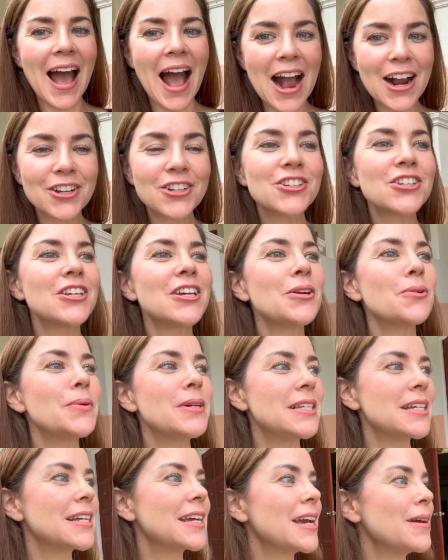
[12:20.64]
Actually, we
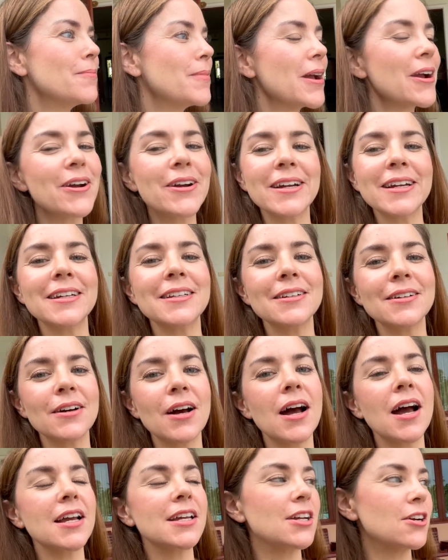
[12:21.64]
did get that? married
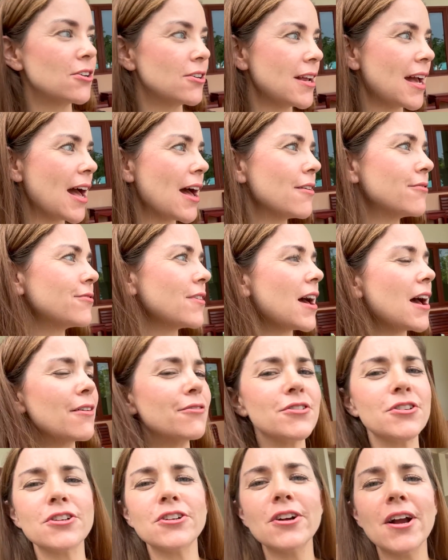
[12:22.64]
a year and a half
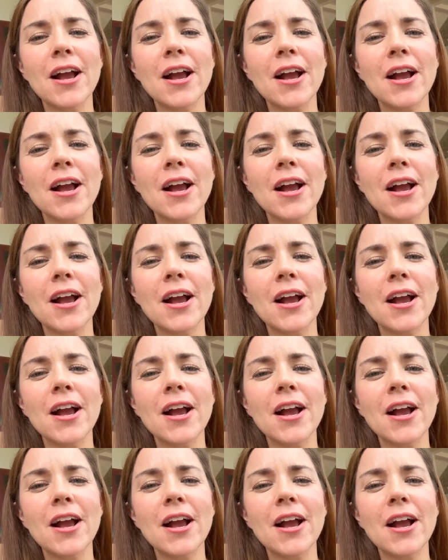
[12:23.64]
after,